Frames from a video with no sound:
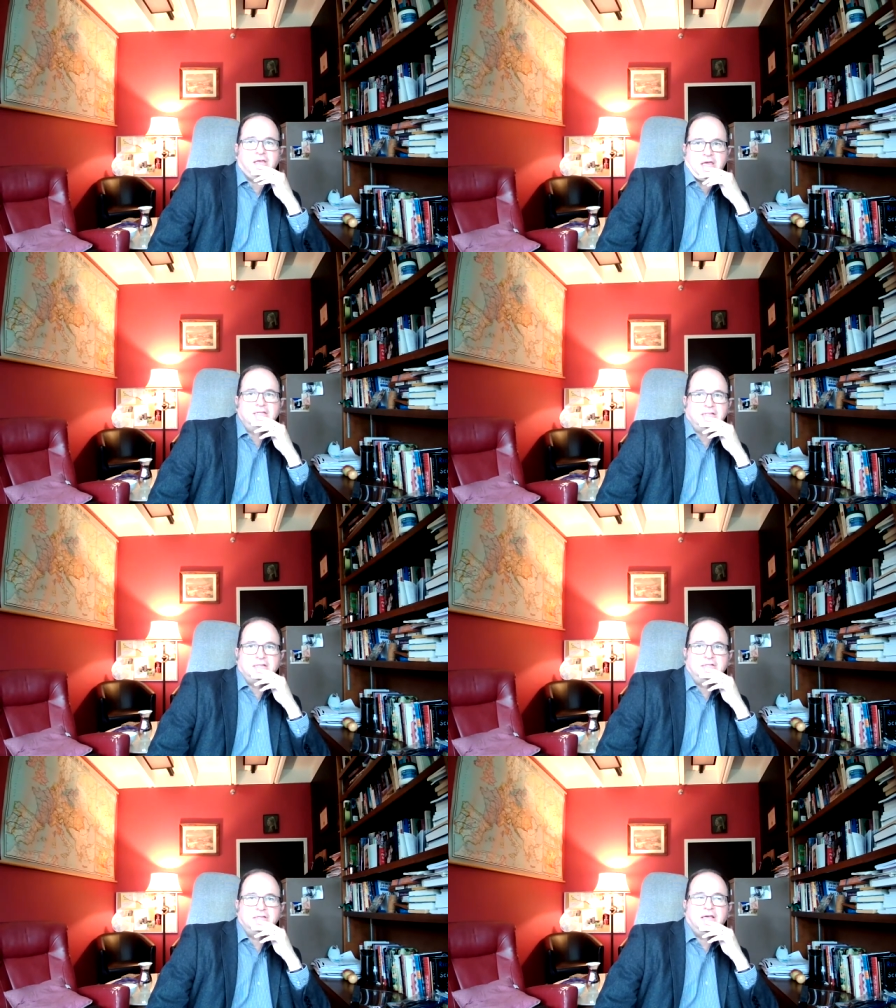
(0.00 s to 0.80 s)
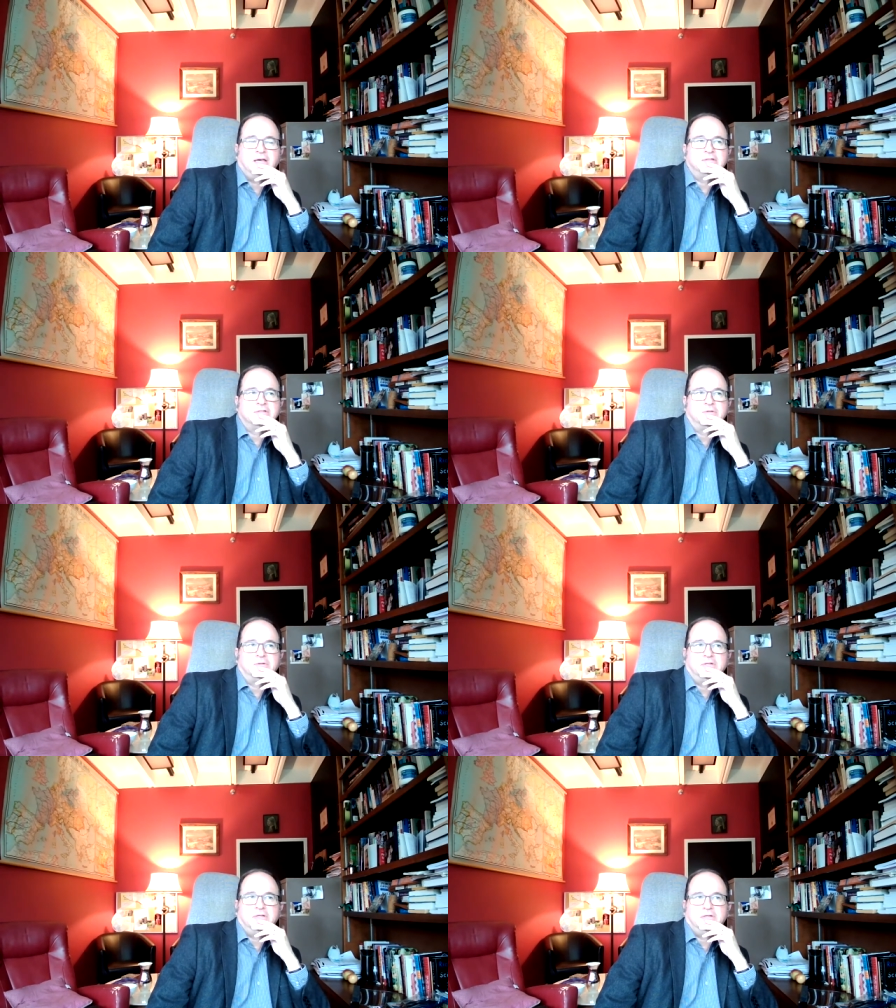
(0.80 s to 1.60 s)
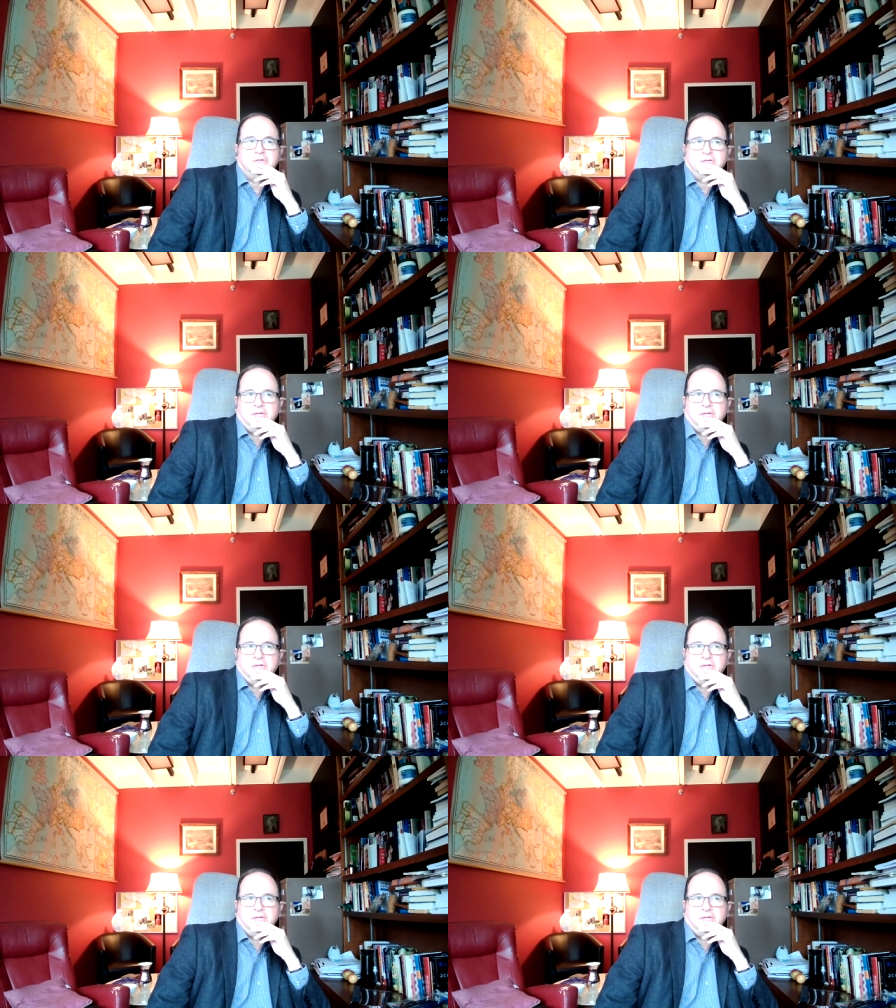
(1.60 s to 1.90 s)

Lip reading: cases, and certainly,